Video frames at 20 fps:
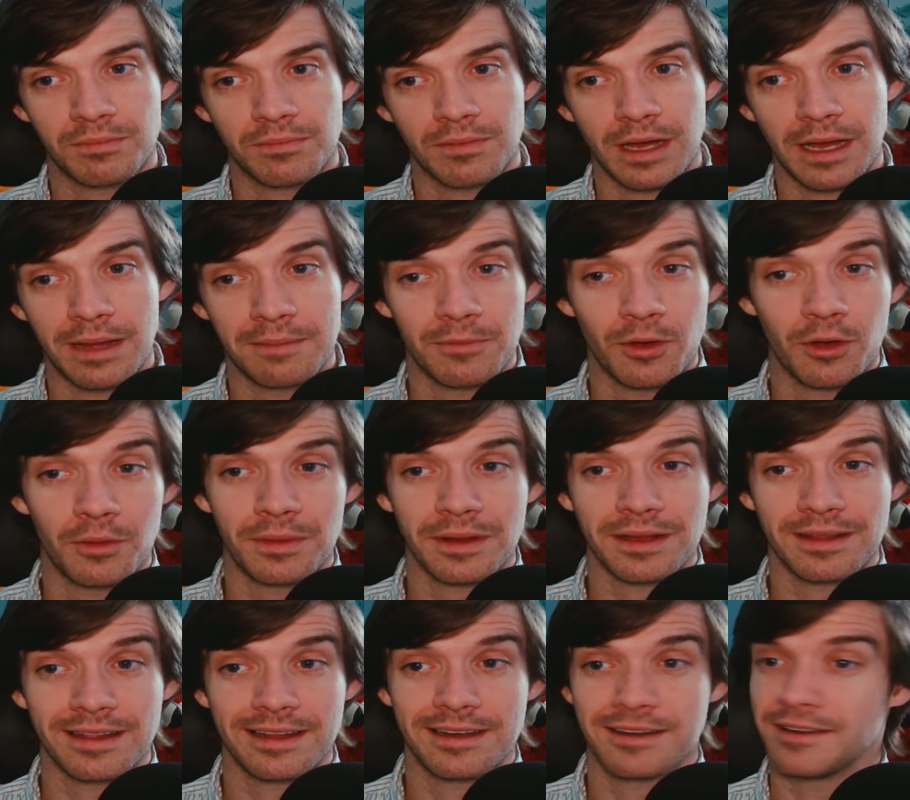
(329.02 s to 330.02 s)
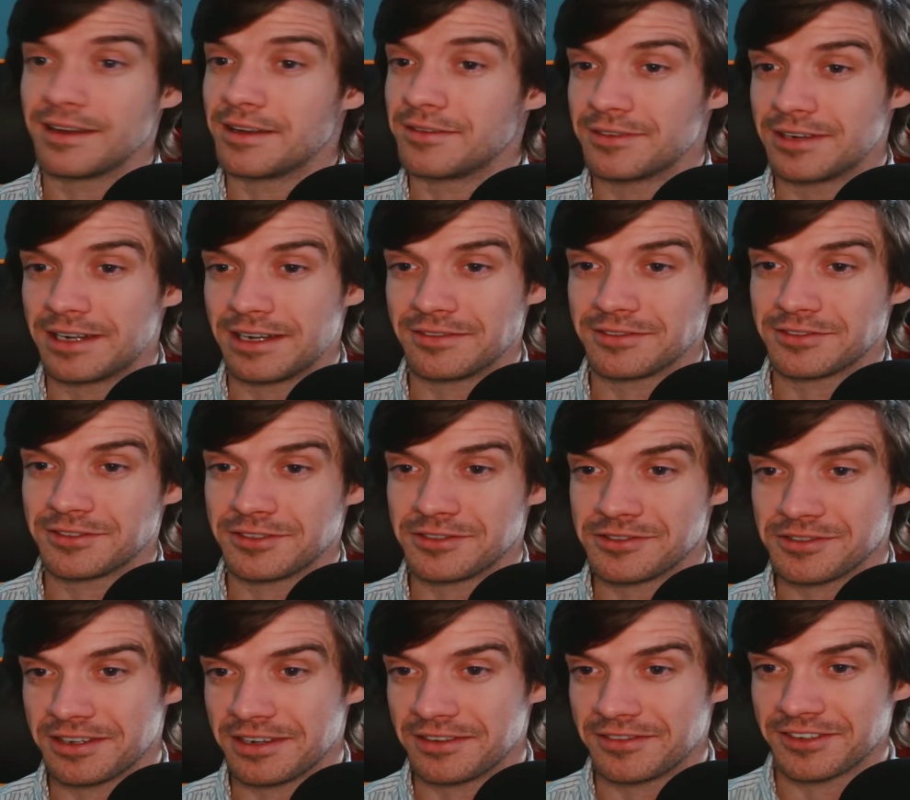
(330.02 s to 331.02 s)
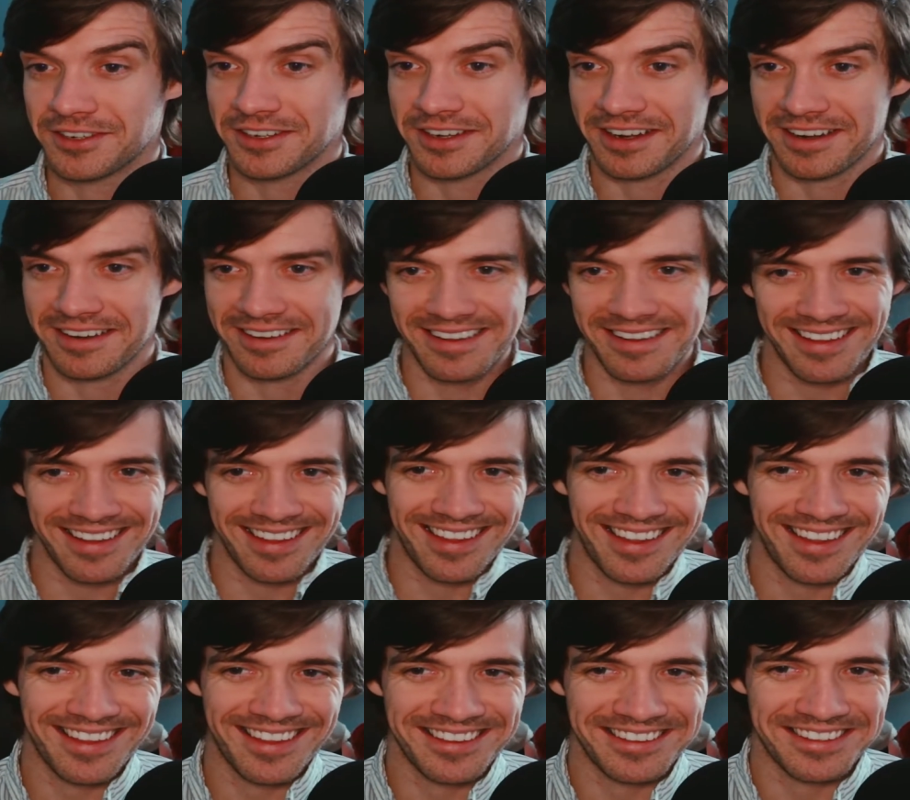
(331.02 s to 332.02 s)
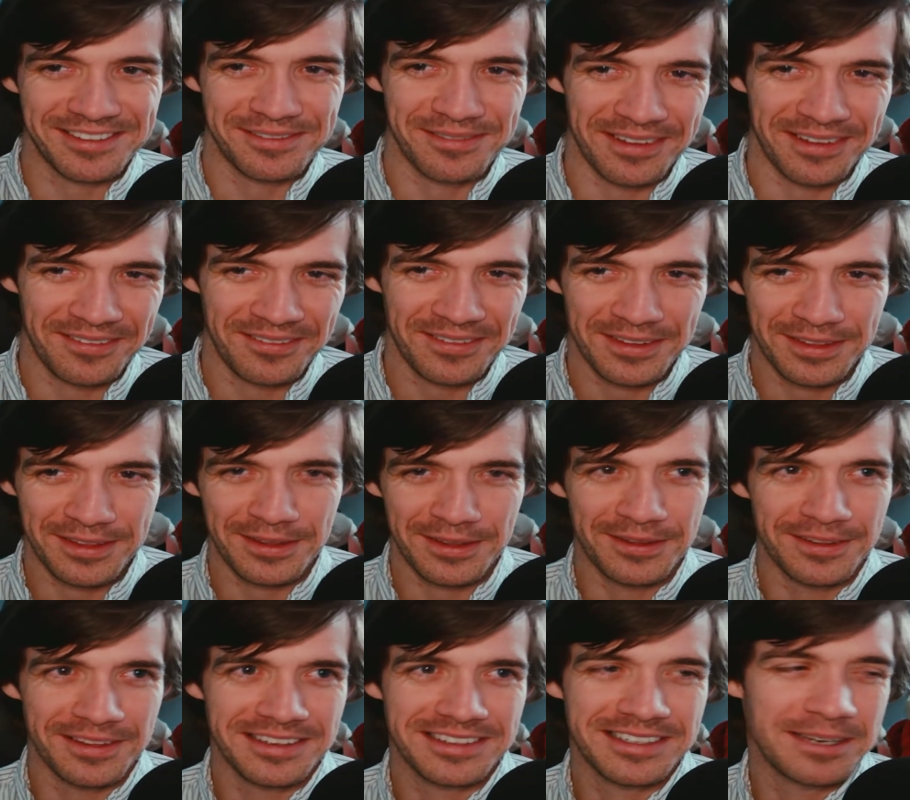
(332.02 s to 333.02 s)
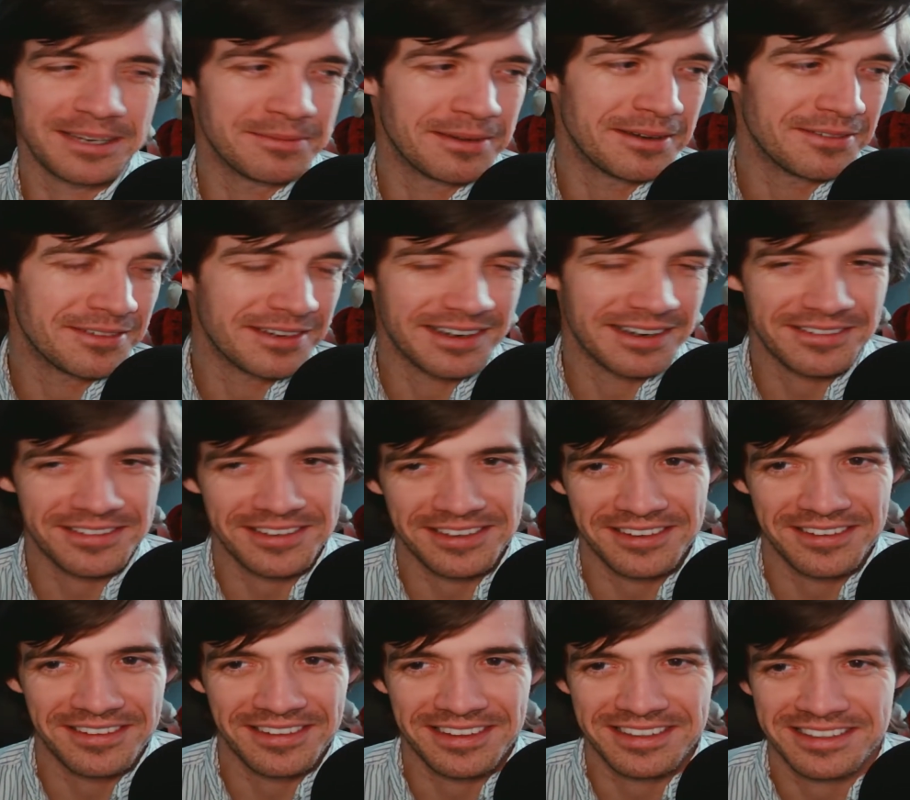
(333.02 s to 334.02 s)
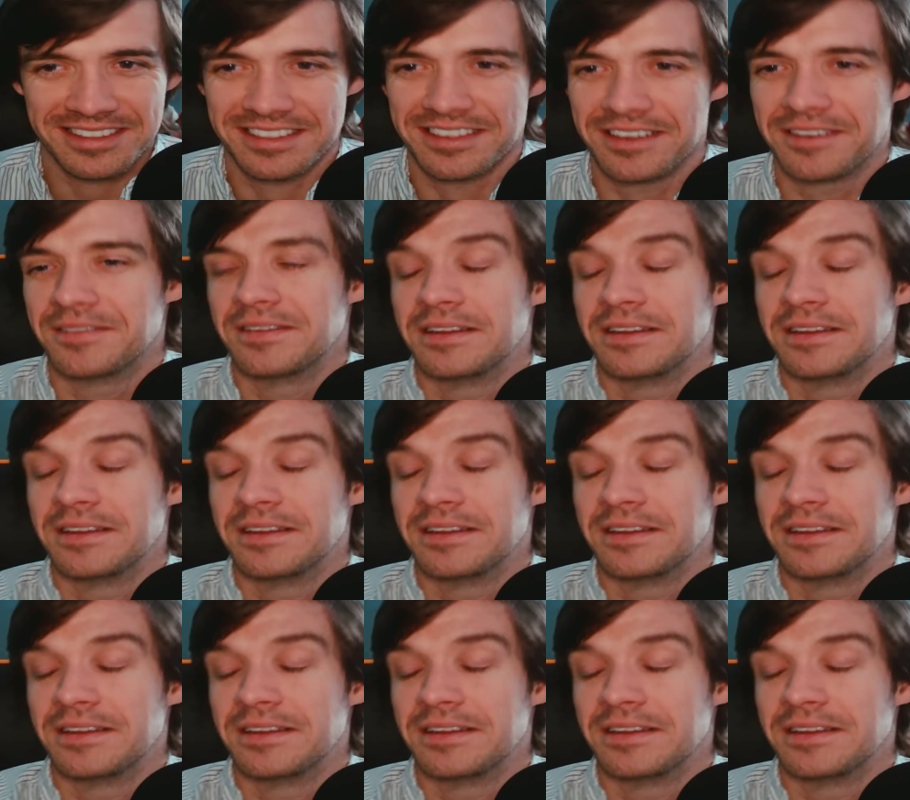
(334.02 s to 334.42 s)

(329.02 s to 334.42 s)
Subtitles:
I'm hoping that I'll never have surgery ever again. This might be the only time I ever have to do this, so.